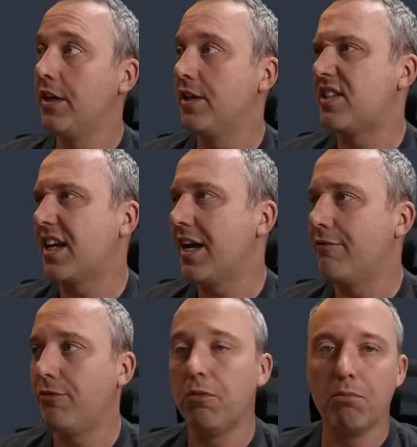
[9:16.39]
It's kind
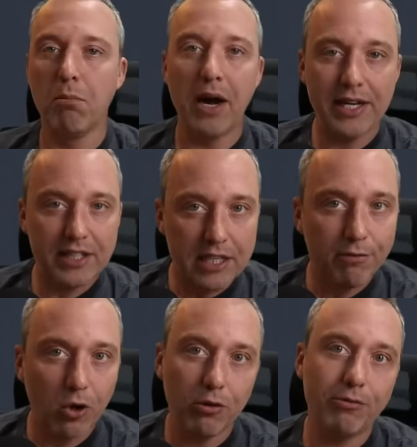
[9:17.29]
of my
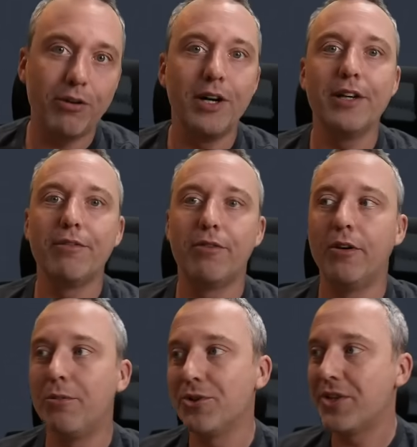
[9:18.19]
default font for
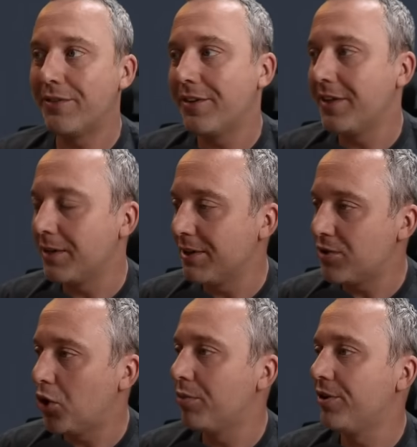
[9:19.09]
almost everything in my
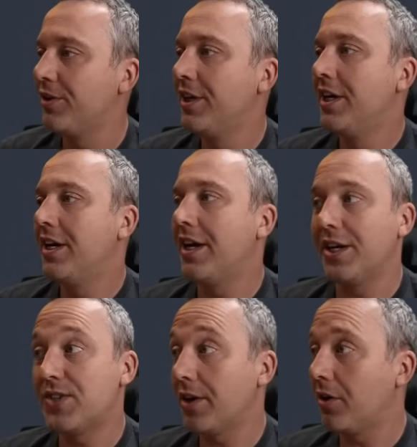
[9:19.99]
terminal. And I
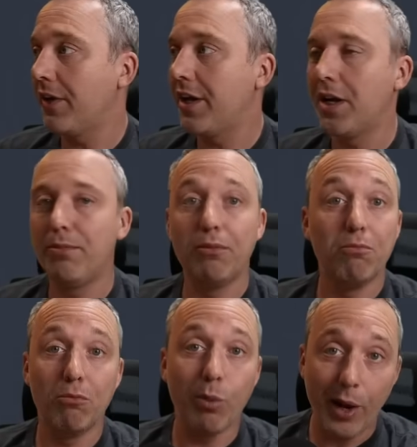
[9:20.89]
set all that up
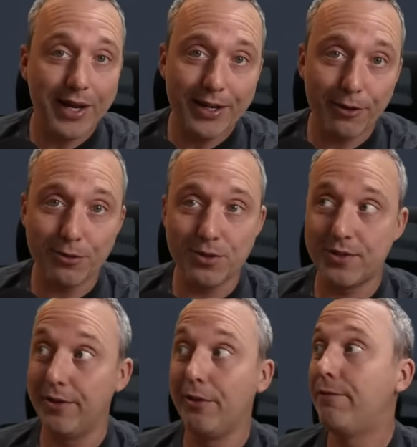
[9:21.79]
right here in just
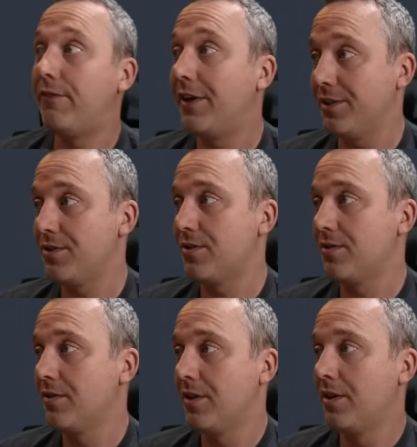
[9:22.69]
a little fonts.
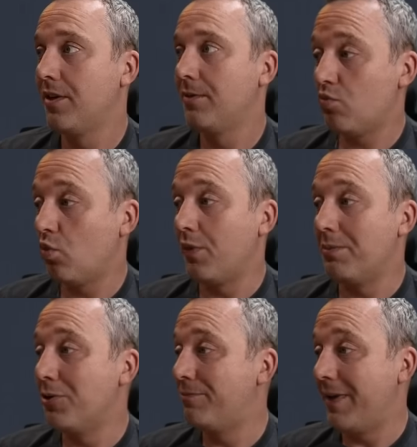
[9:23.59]
And then when we
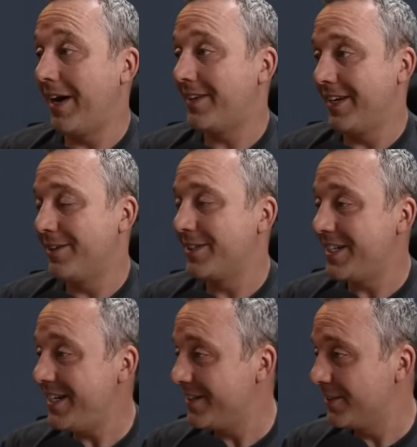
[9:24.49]
move back down to
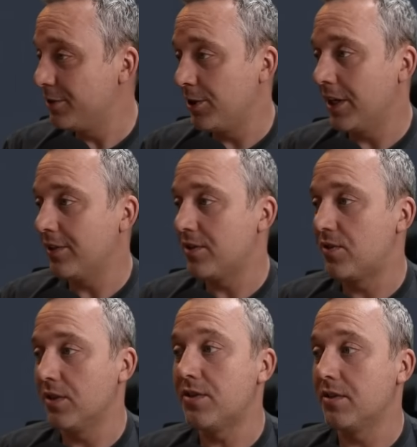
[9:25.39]
here, you got the
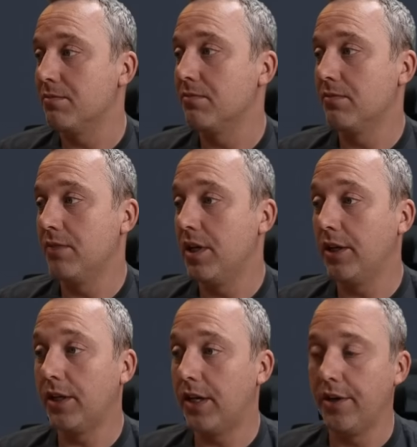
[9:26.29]
system.
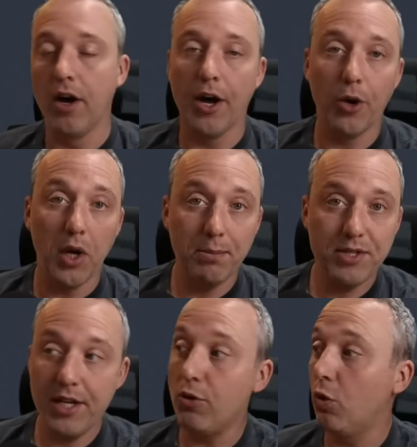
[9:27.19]
It can auto
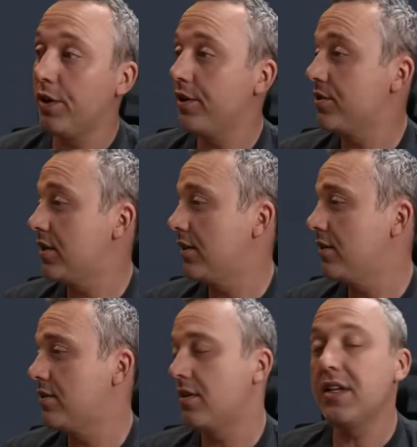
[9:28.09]
update, or you could set
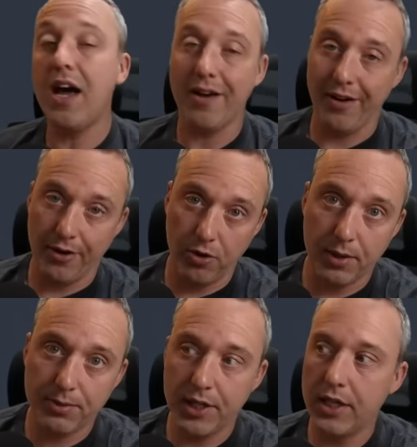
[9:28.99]
this to not auto
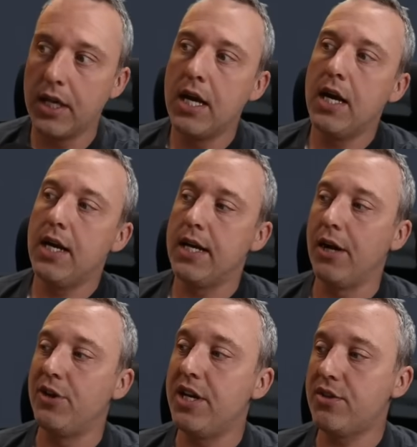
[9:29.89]
update. Now,
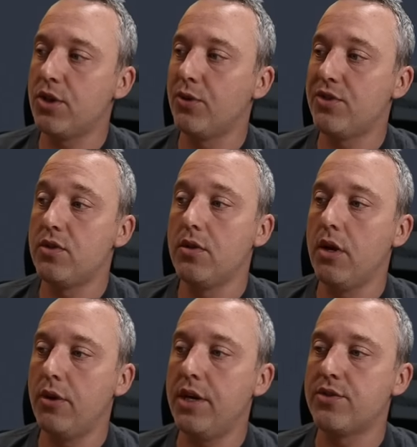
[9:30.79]
Nix
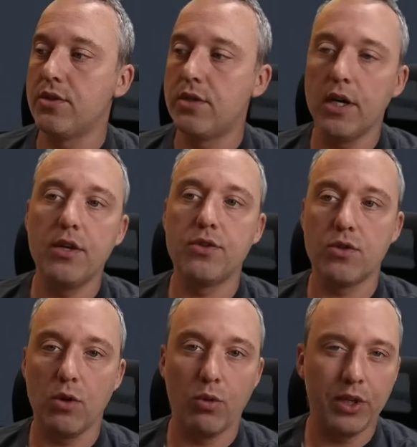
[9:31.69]
OS does
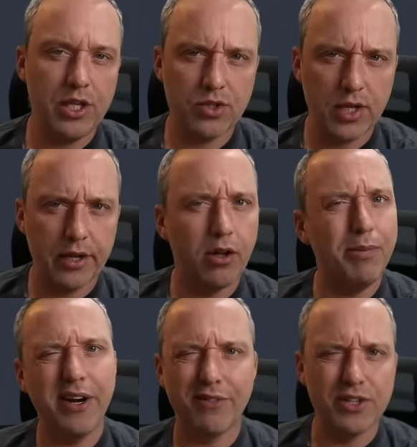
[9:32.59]
a release cycle
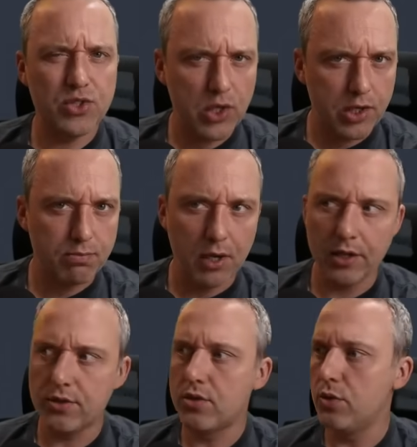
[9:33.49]
about every six
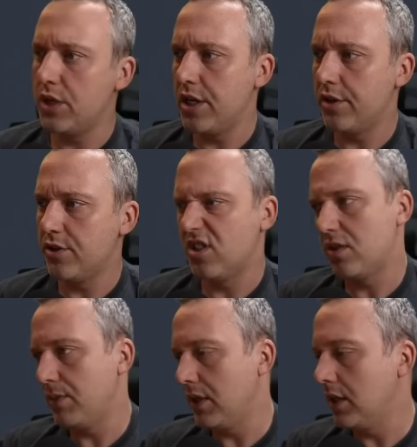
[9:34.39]
months to a year, just
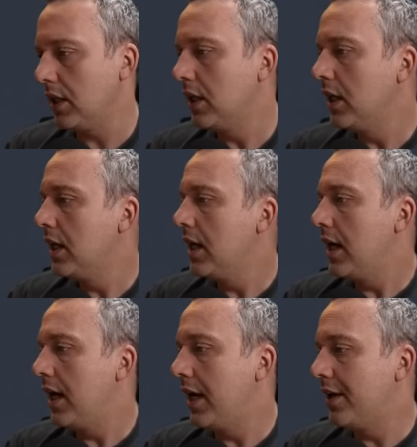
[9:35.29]
depending.
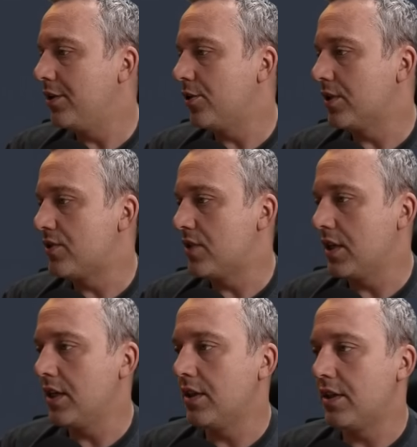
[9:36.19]
And you can
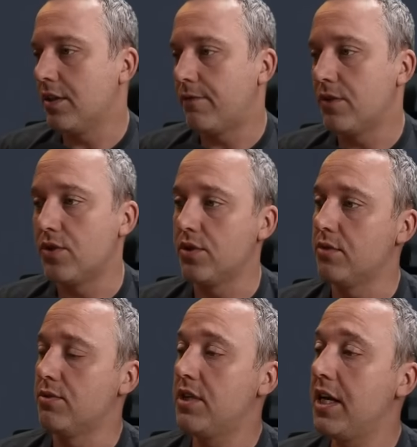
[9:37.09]
see the different
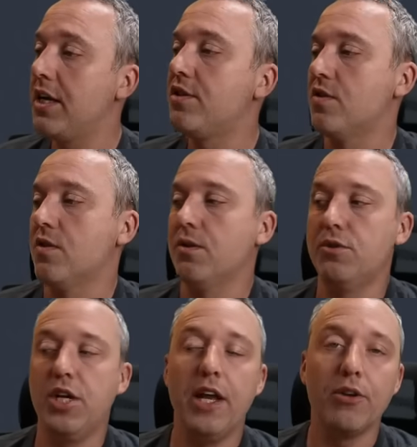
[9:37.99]
system states, the
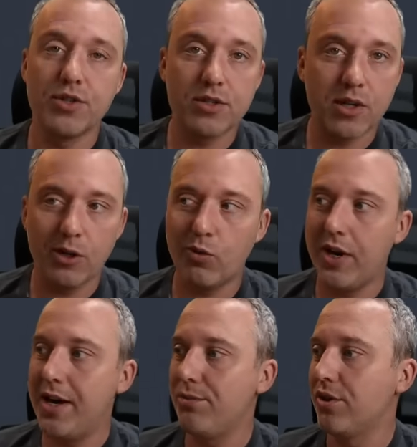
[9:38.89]
channels it's going to
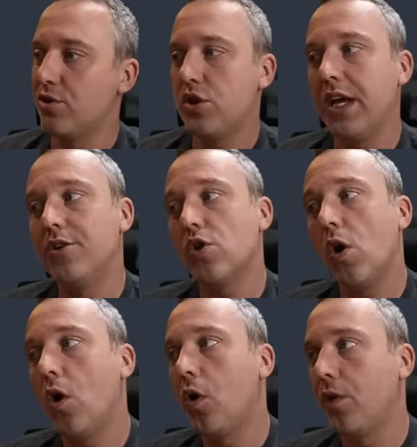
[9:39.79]
grab. You can change
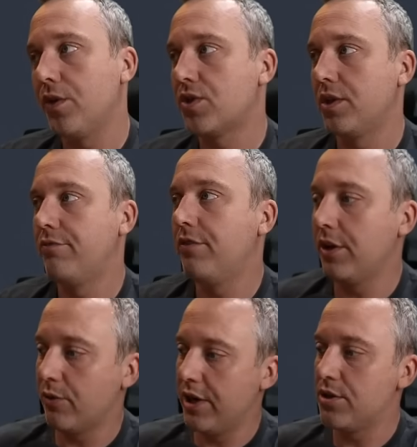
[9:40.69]
all this
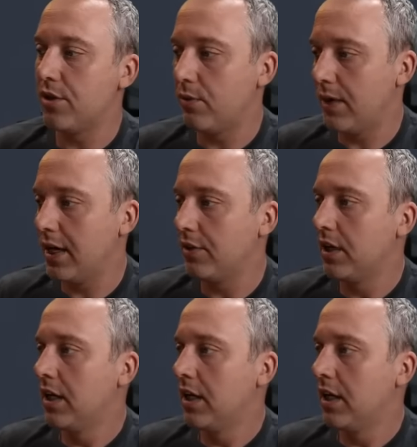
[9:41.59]
configuration around.